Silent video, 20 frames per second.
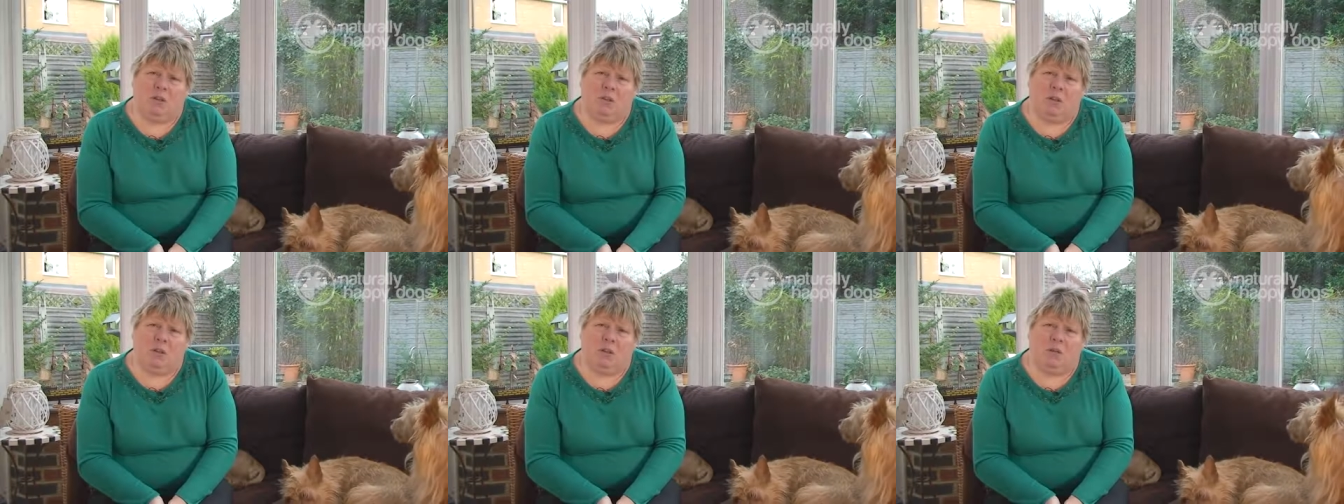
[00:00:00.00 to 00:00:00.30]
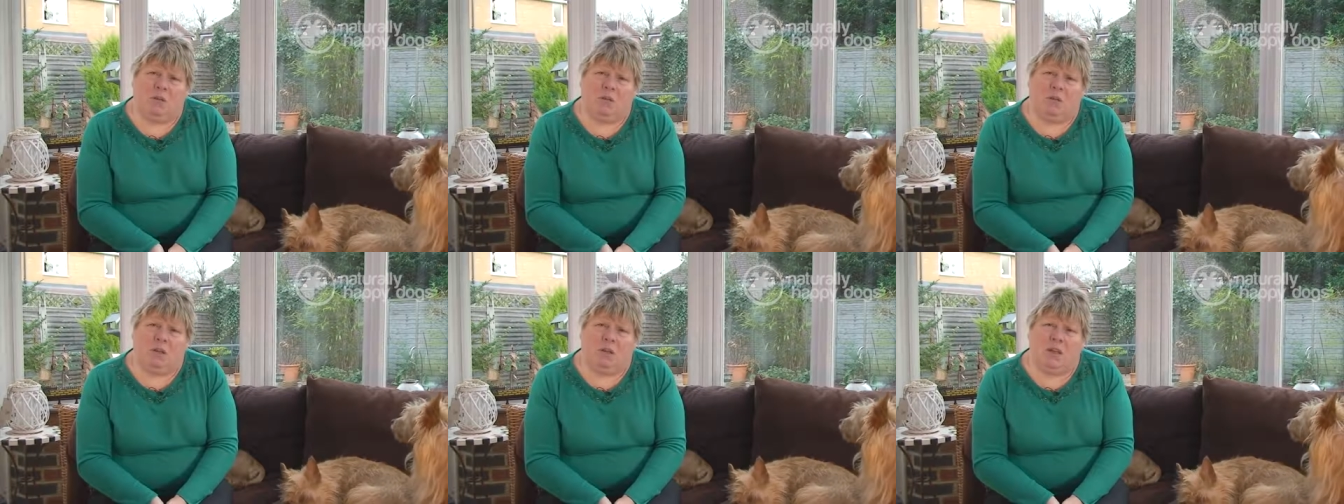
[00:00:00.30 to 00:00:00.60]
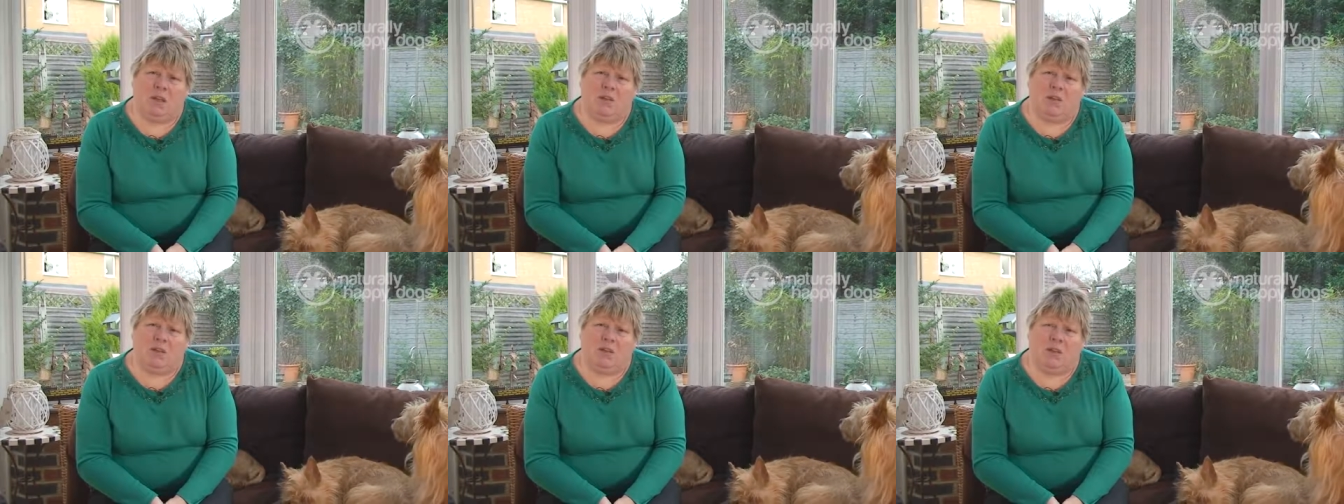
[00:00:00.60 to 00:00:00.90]
know,
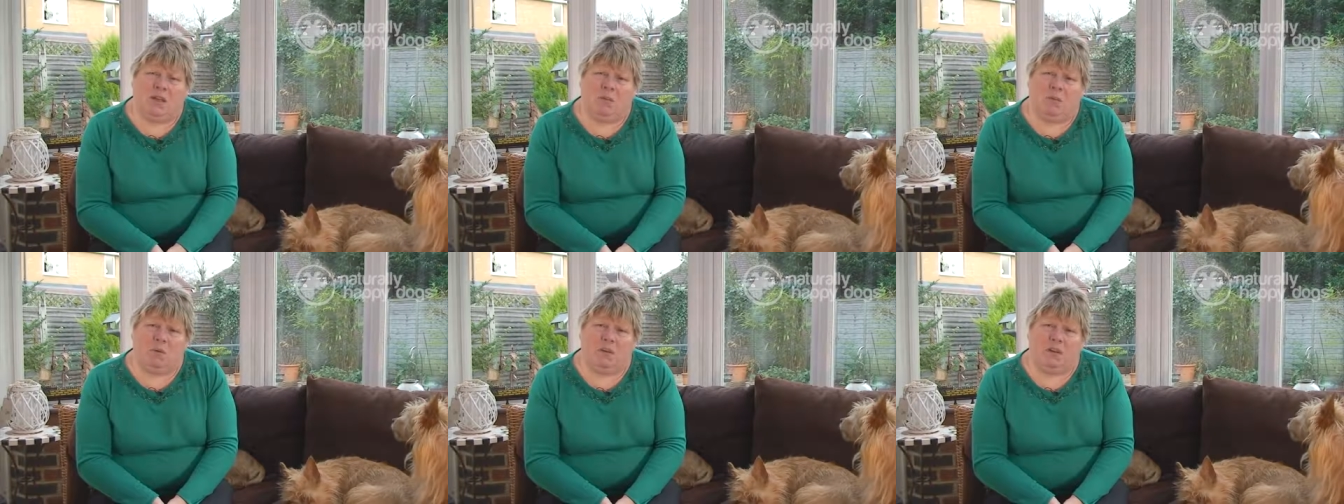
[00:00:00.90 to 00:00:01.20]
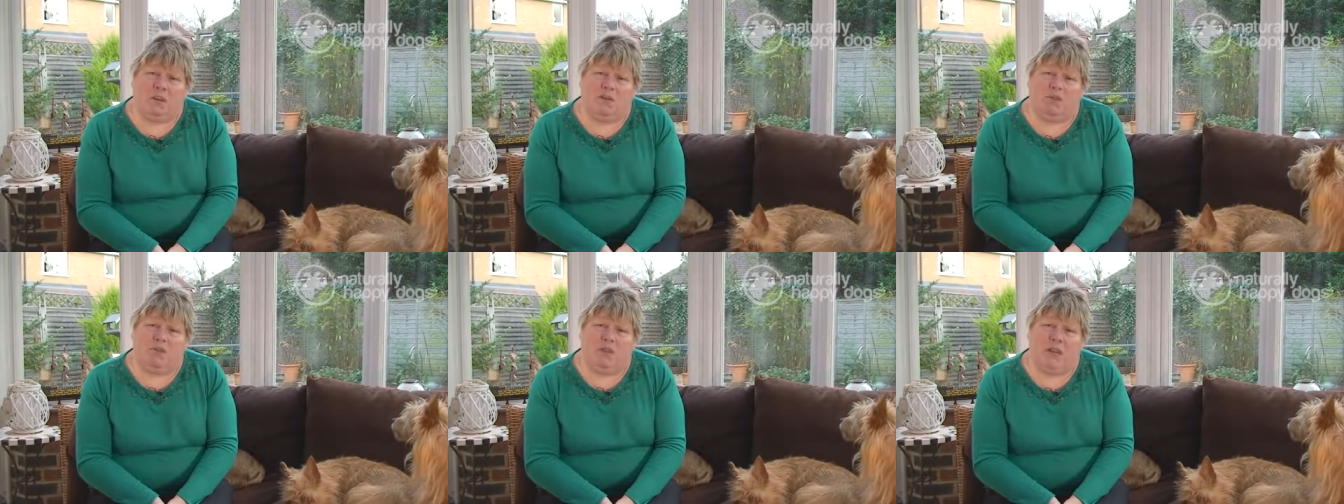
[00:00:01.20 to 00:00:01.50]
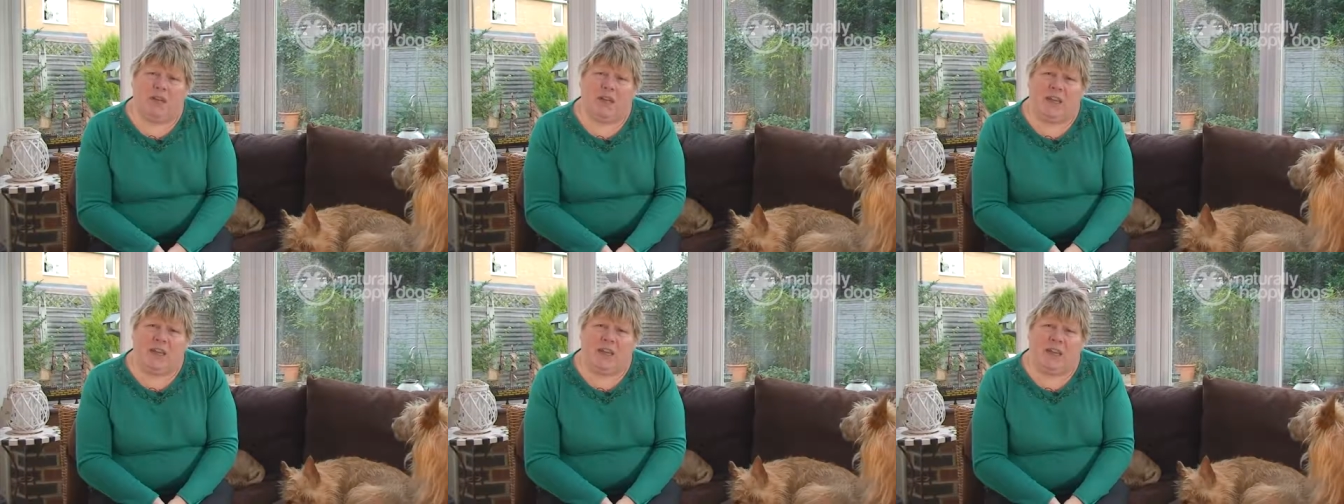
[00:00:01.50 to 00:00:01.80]
if they want to
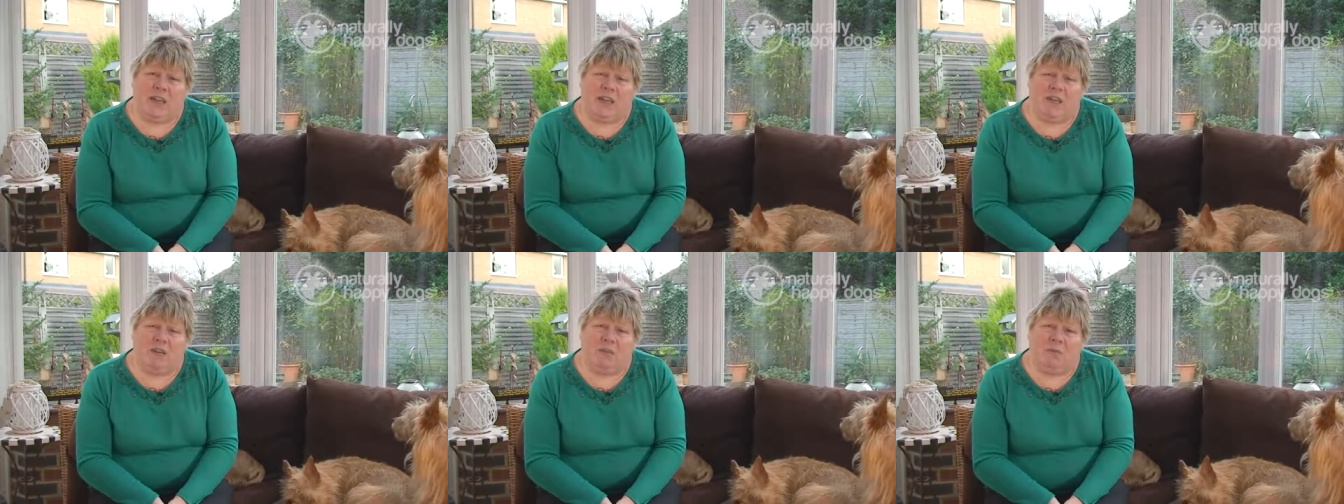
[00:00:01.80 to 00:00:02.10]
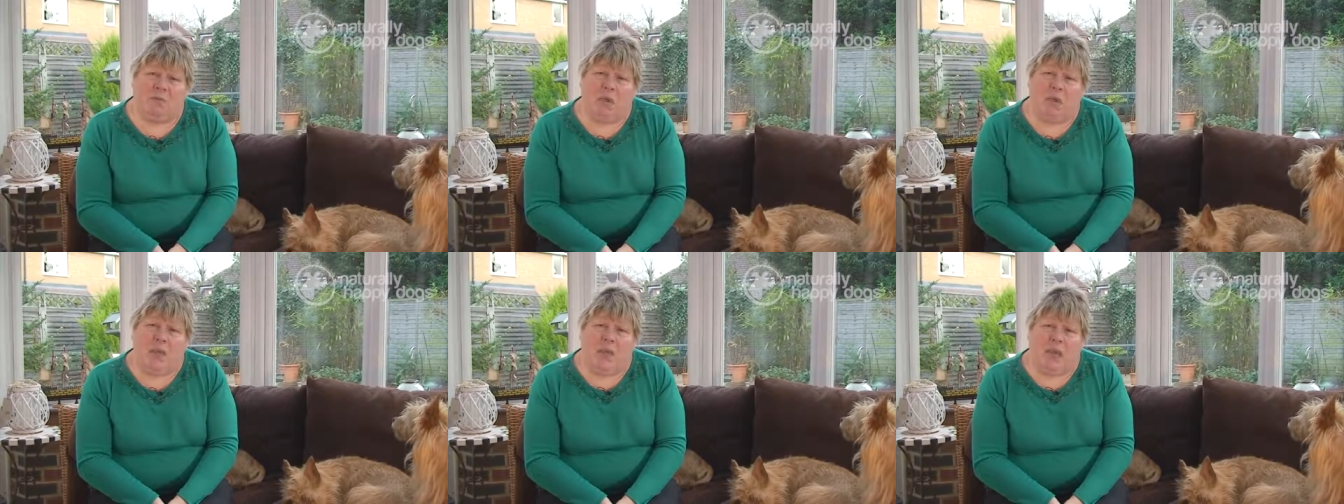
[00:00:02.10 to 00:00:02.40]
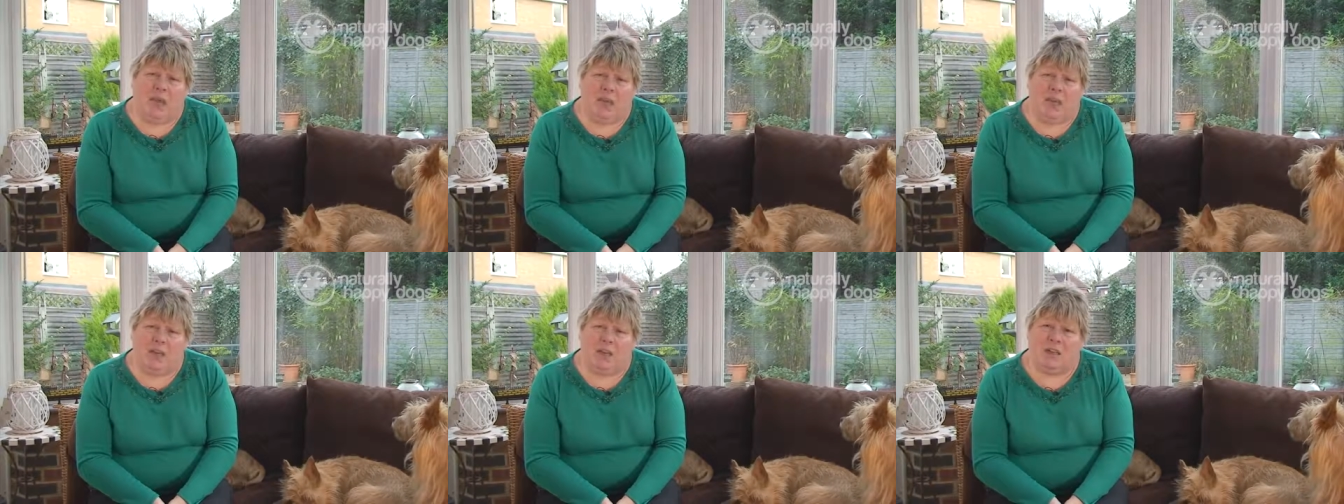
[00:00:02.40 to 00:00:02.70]
fill it in, and
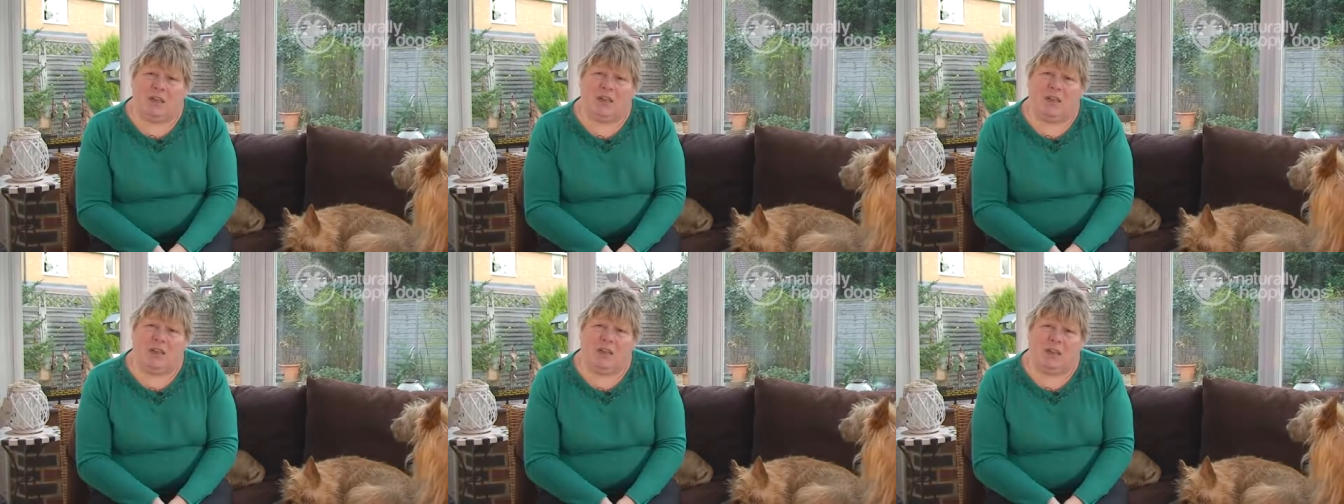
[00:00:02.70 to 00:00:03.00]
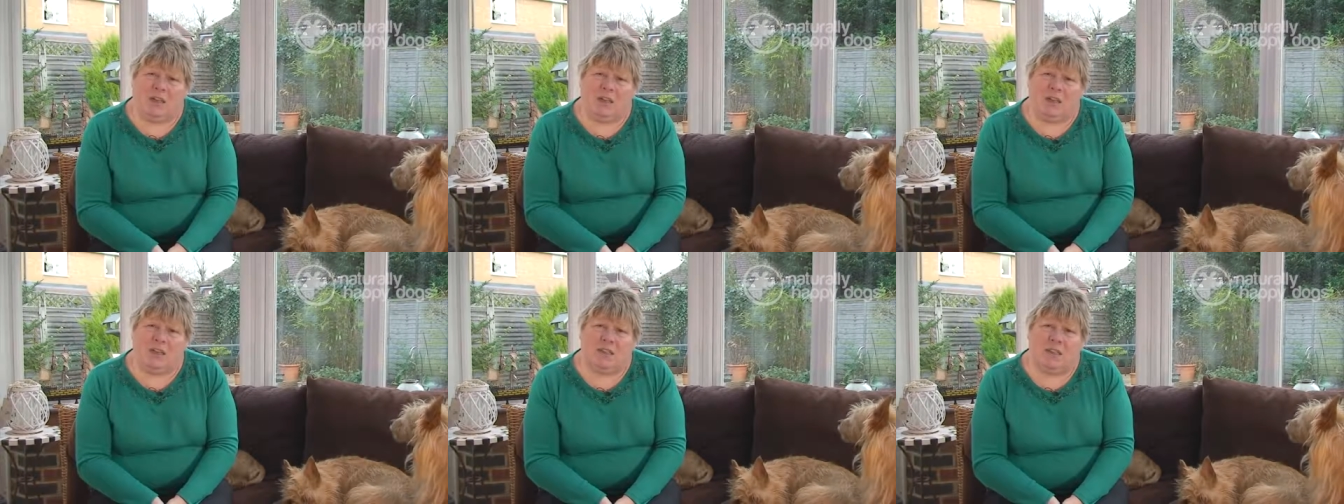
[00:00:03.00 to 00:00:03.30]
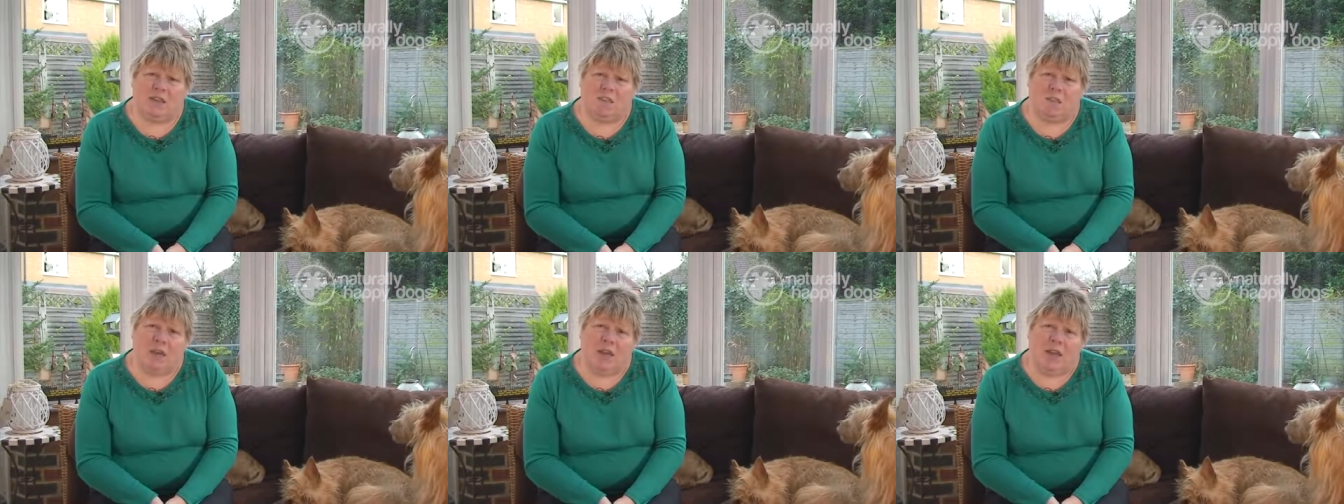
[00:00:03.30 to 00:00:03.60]
any concerns
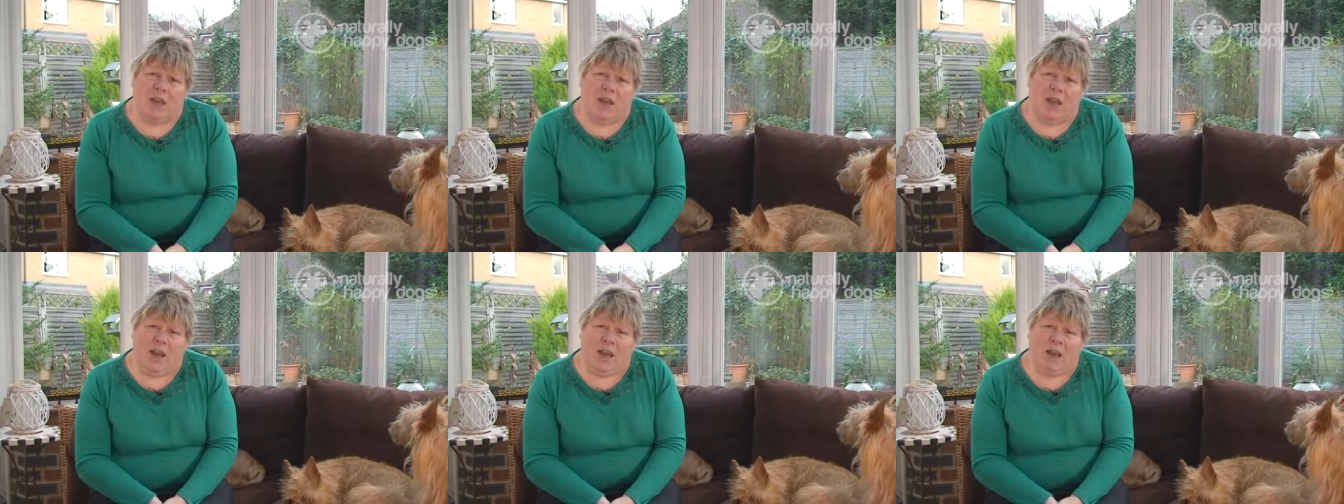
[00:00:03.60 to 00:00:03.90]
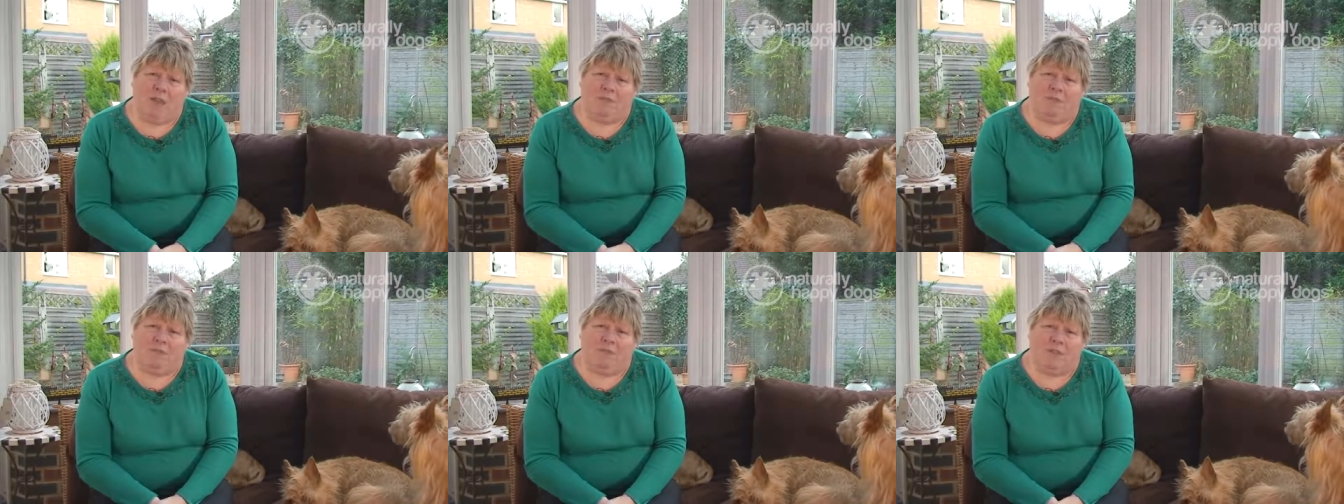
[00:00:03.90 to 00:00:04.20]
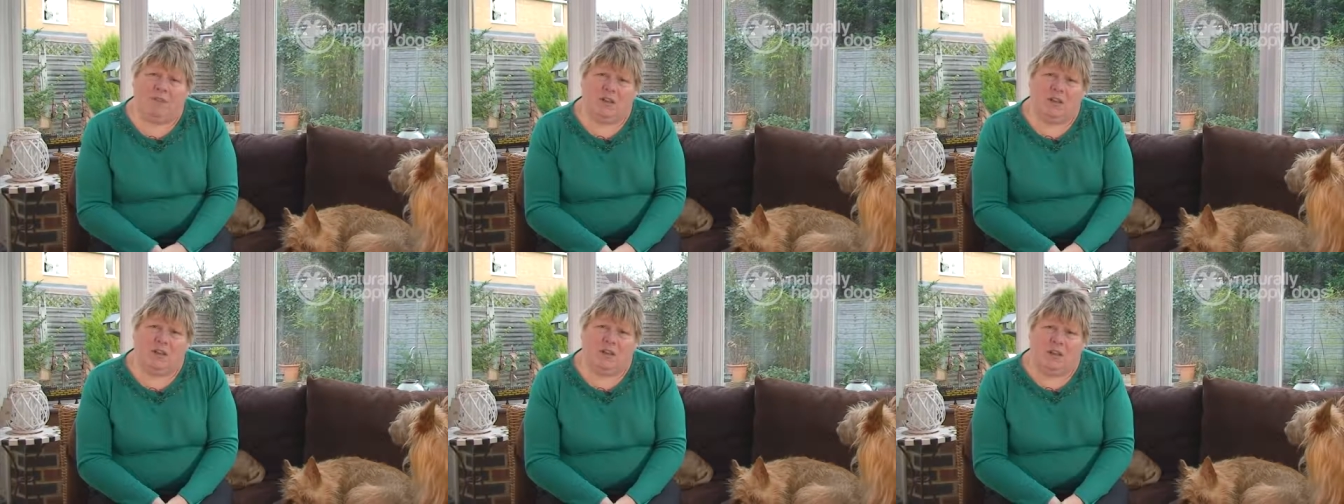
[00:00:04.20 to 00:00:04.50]
they might have,